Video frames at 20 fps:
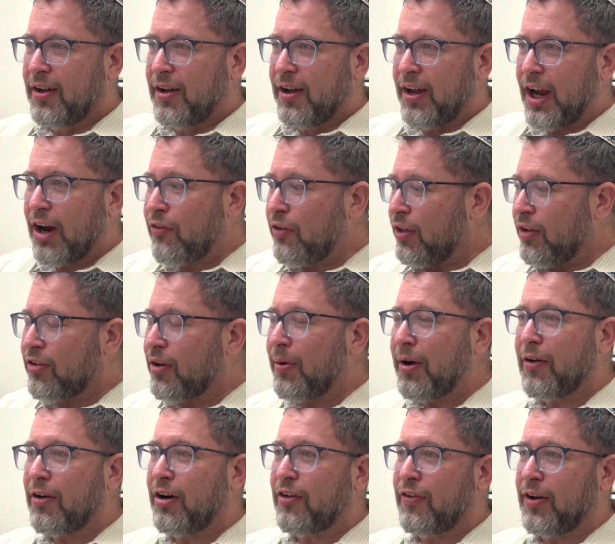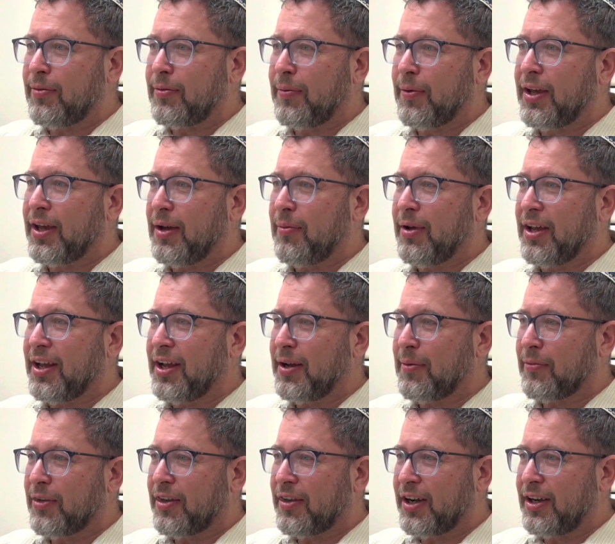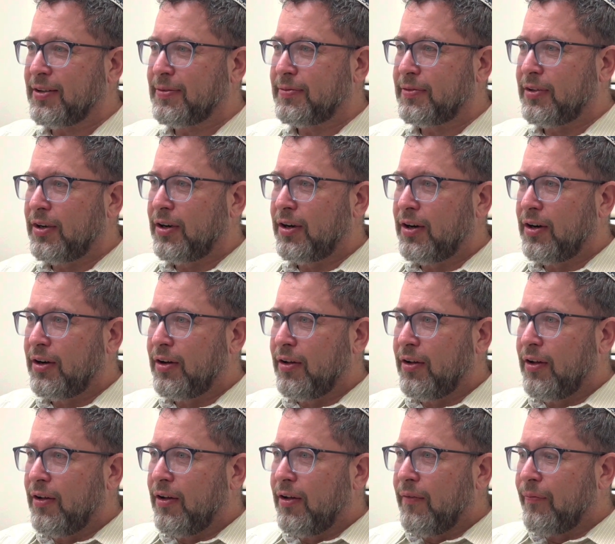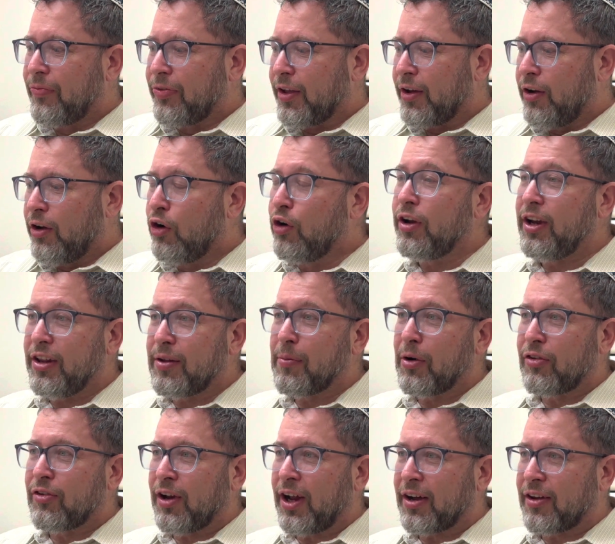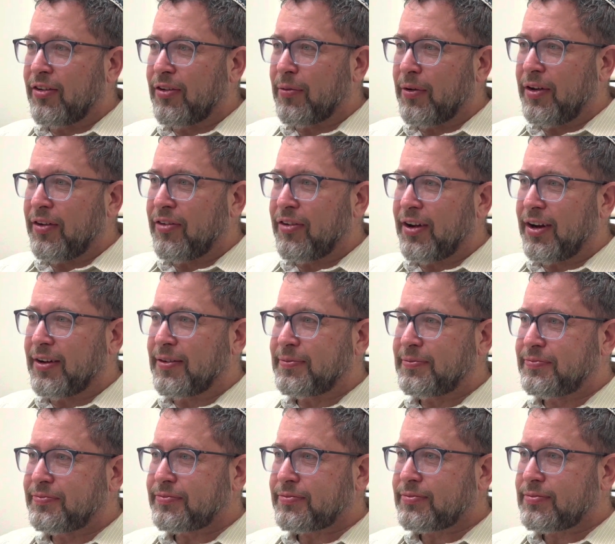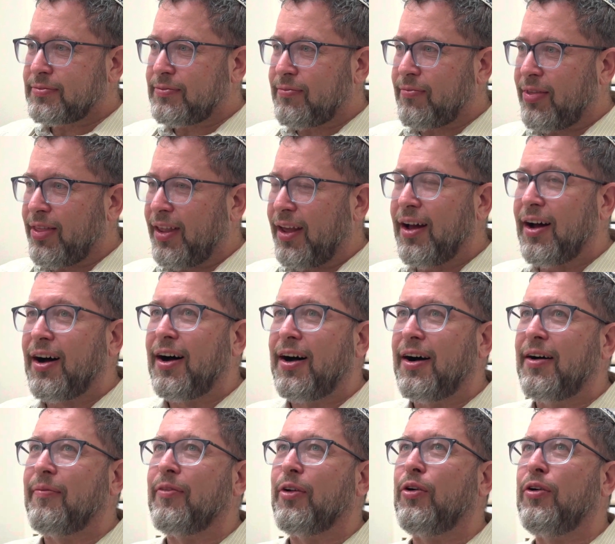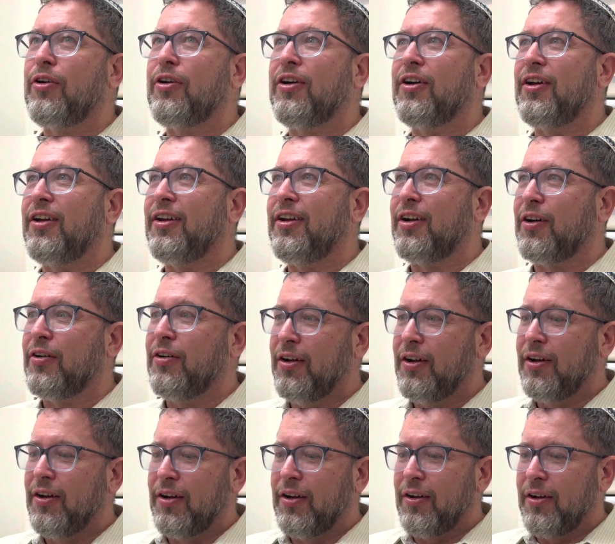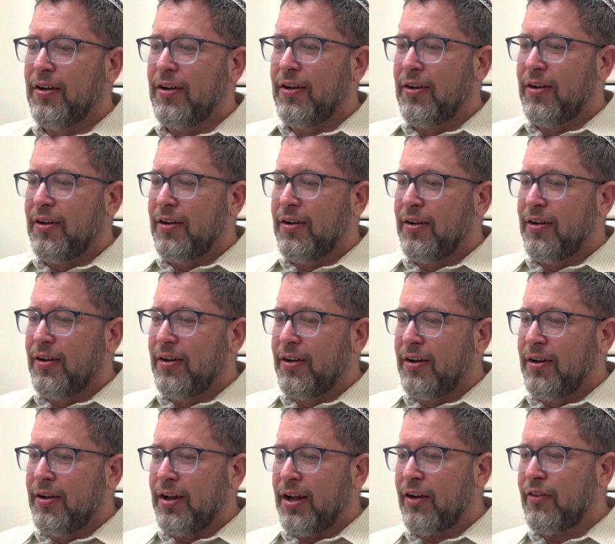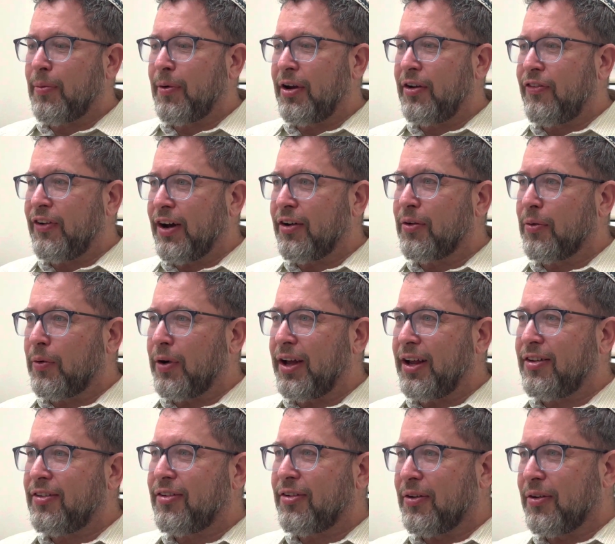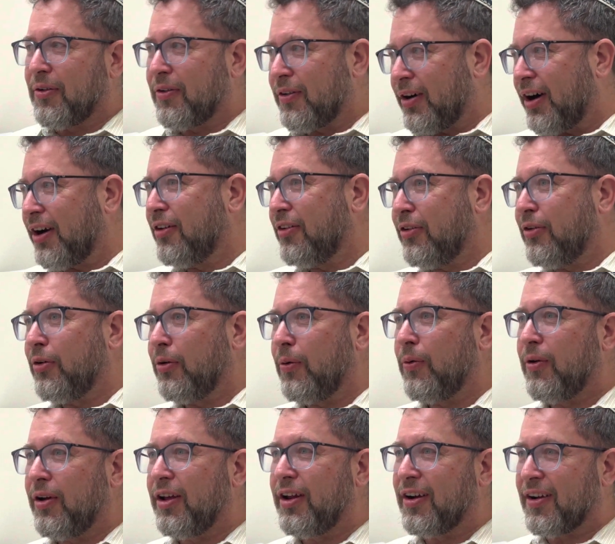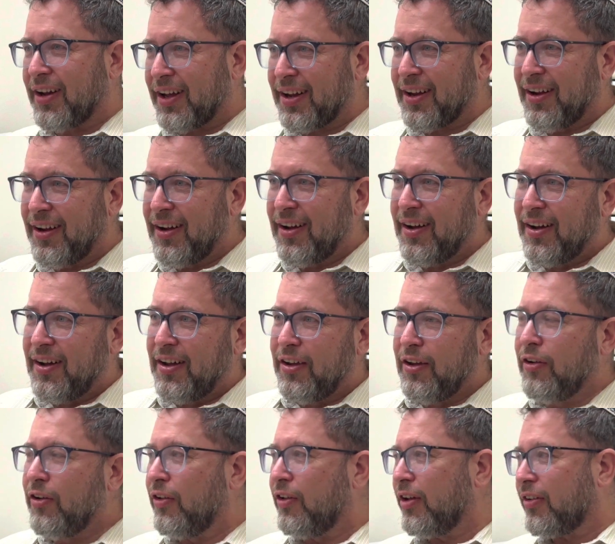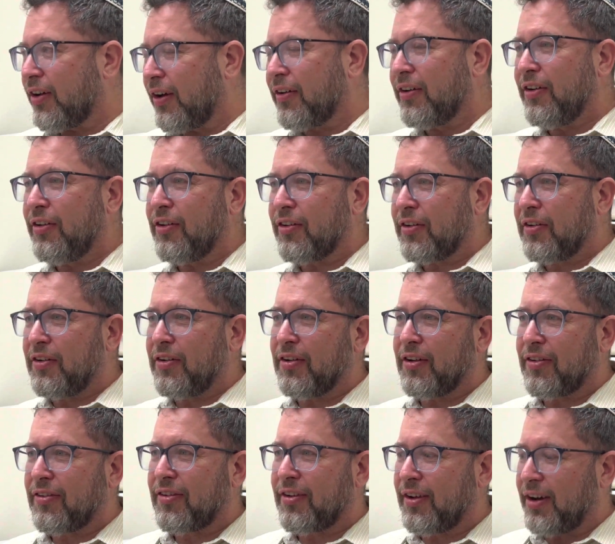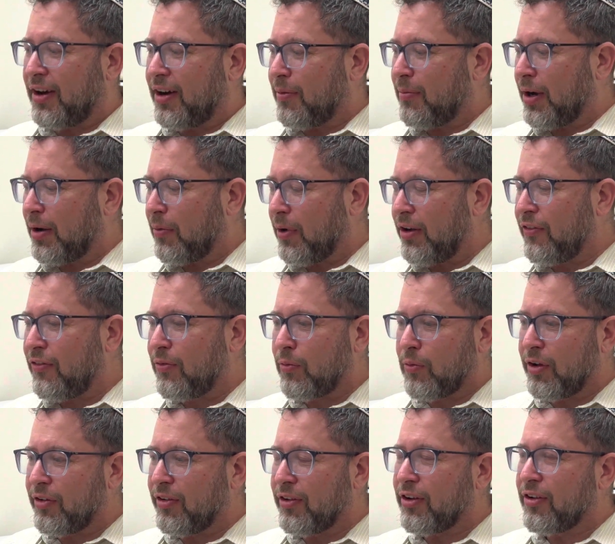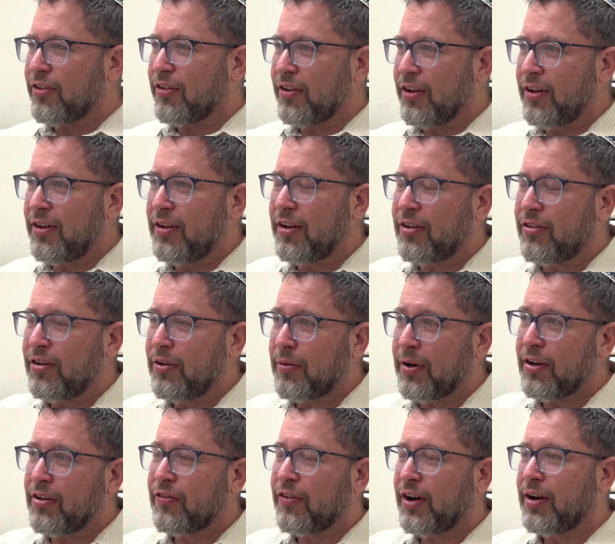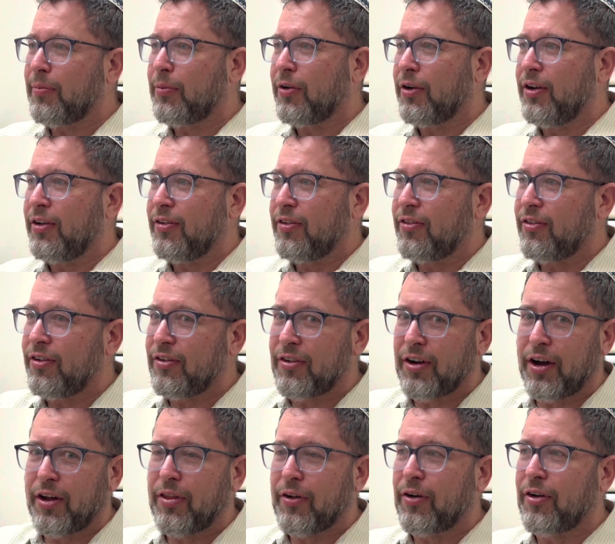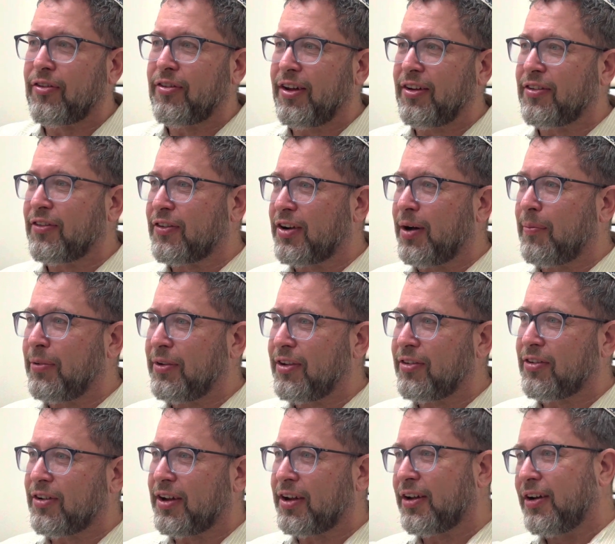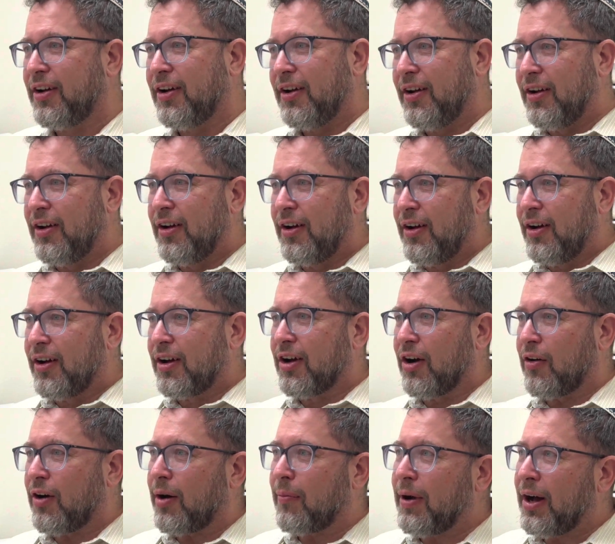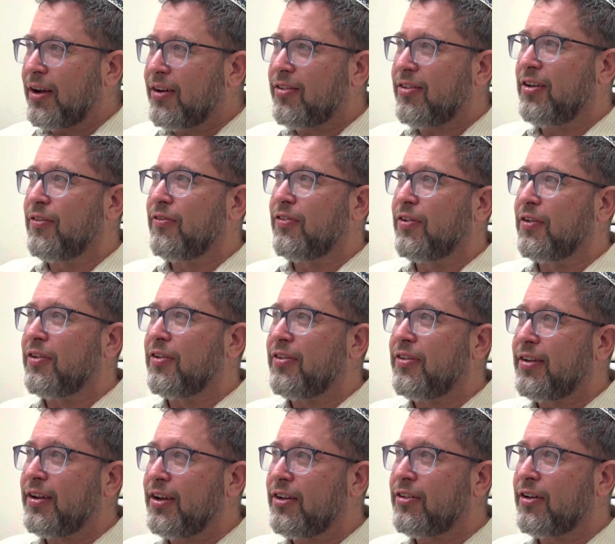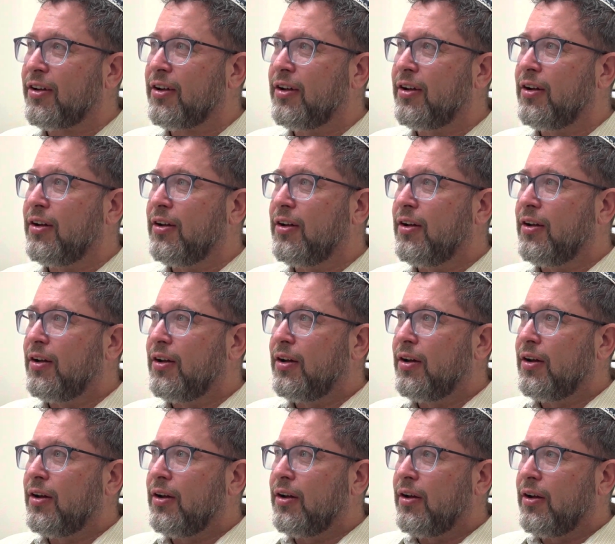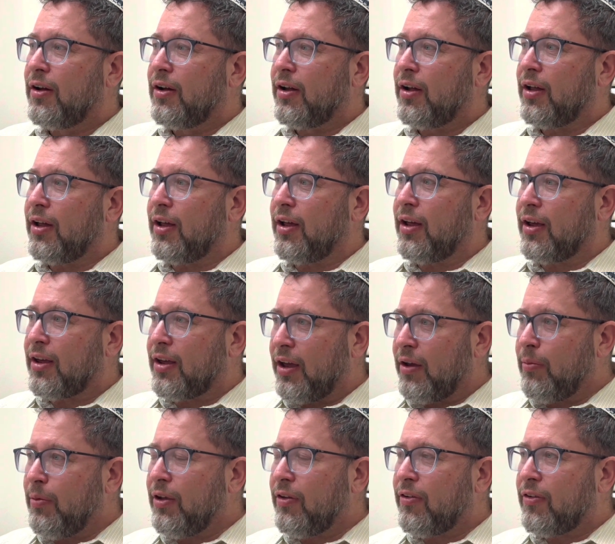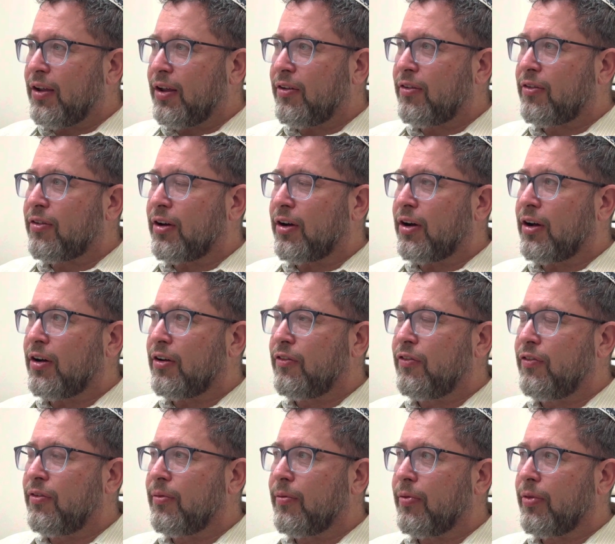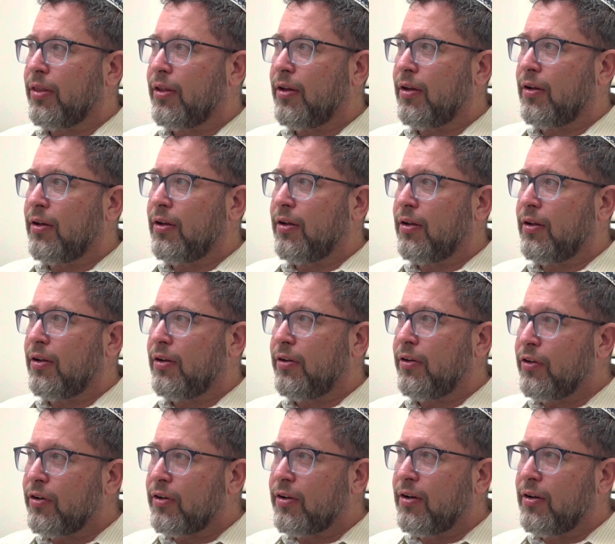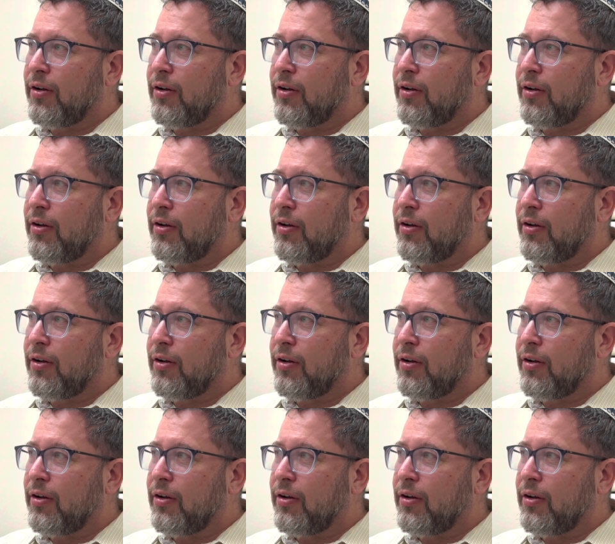everything somehow in our family became a game, all right? Who could eat the most latkes it wasn't sitting? Who could, everybody found a way to undo, like, you do this, I'm going to do this, I'm going to do this. My wife wasn't used to this, and then she raised 5 boys, and she saw their sense of competition, like, go up. How does it influence teaching? It gave me a sense of, on